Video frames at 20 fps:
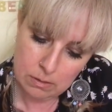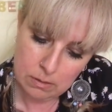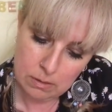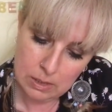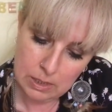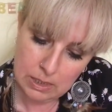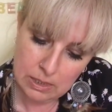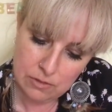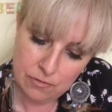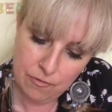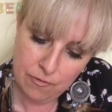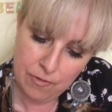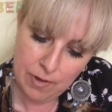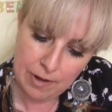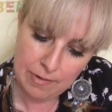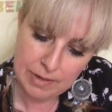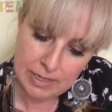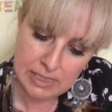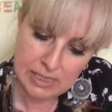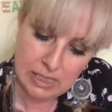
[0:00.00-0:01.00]
It's
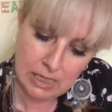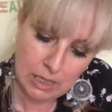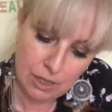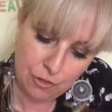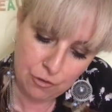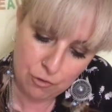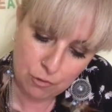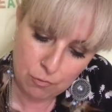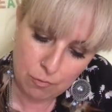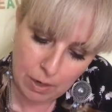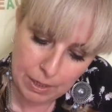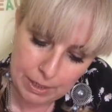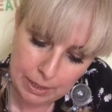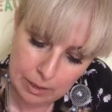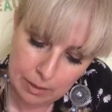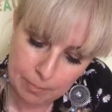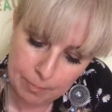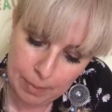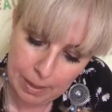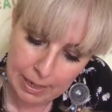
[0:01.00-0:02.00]
very see-through
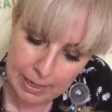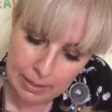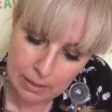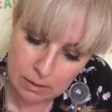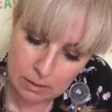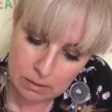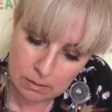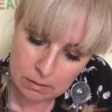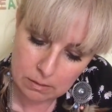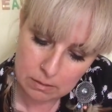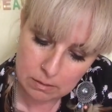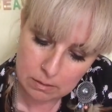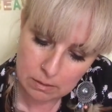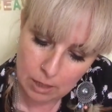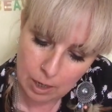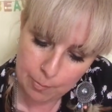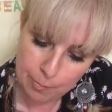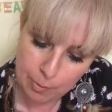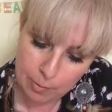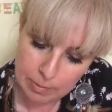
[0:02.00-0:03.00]
runny paint.
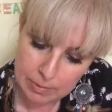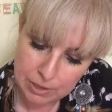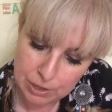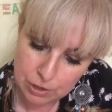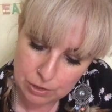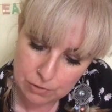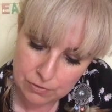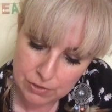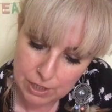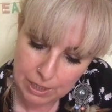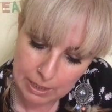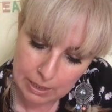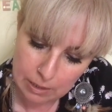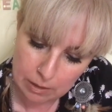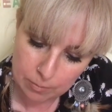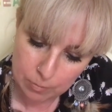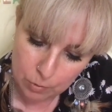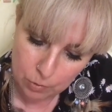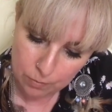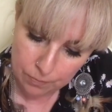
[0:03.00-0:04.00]
I probably should have shaken
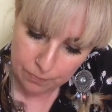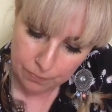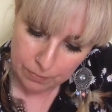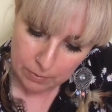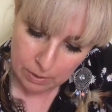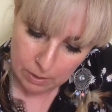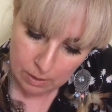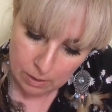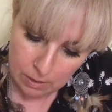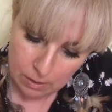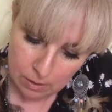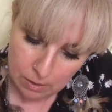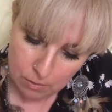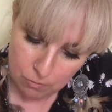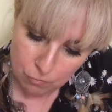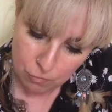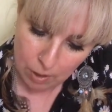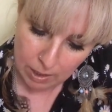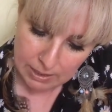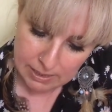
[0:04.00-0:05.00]
it more.
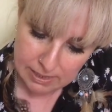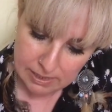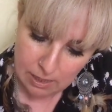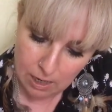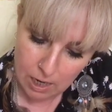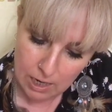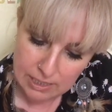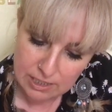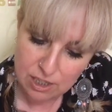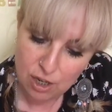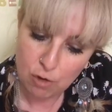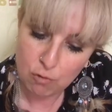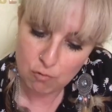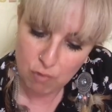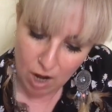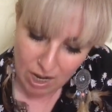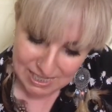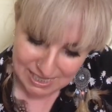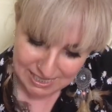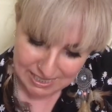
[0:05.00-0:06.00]
Right side,
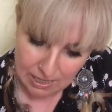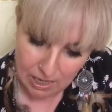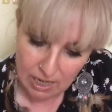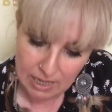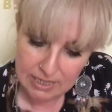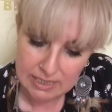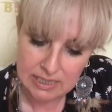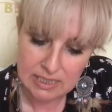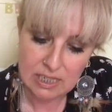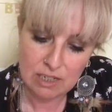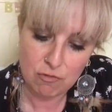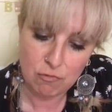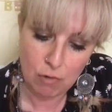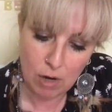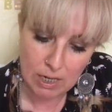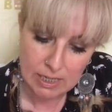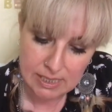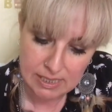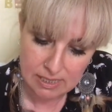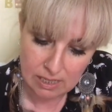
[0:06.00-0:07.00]
right side,
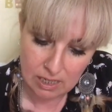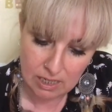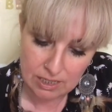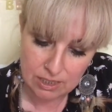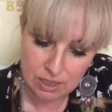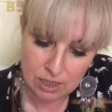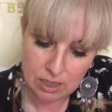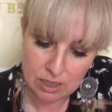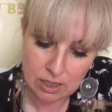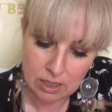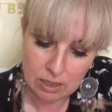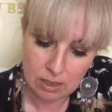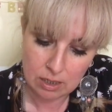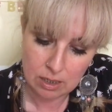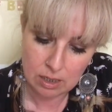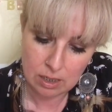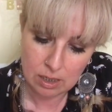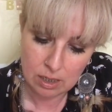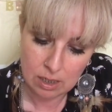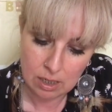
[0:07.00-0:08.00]
right side.
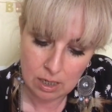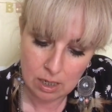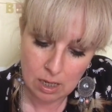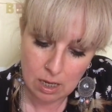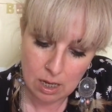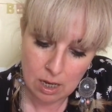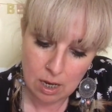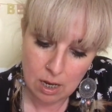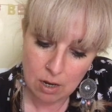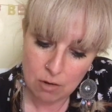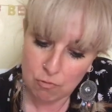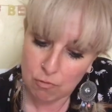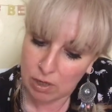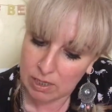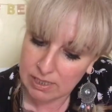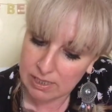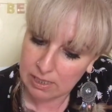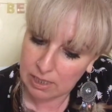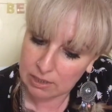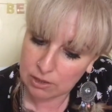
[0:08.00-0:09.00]

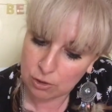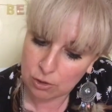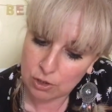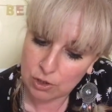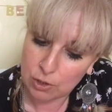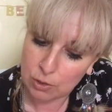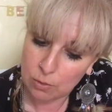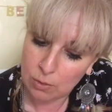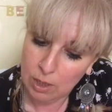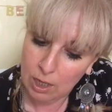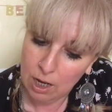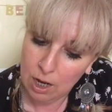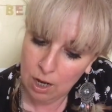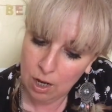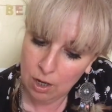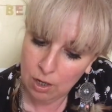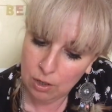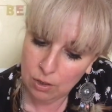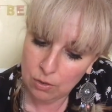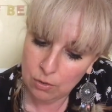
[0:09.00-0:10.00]
Right side not too
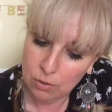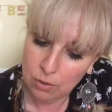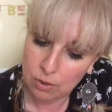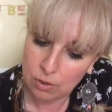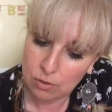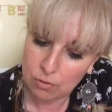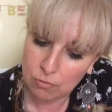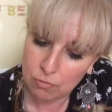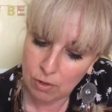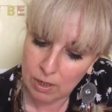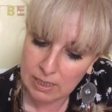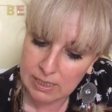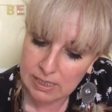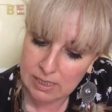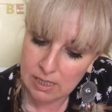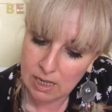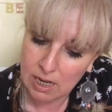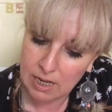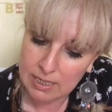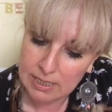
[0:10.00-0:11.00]
low. Right
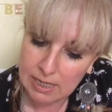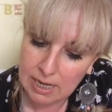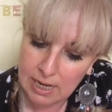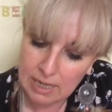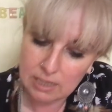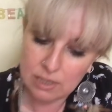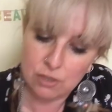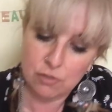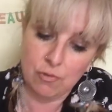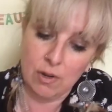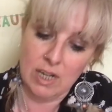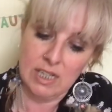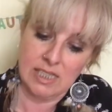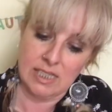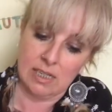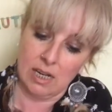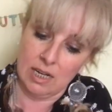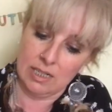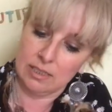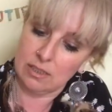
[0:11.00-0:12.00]
side and right side.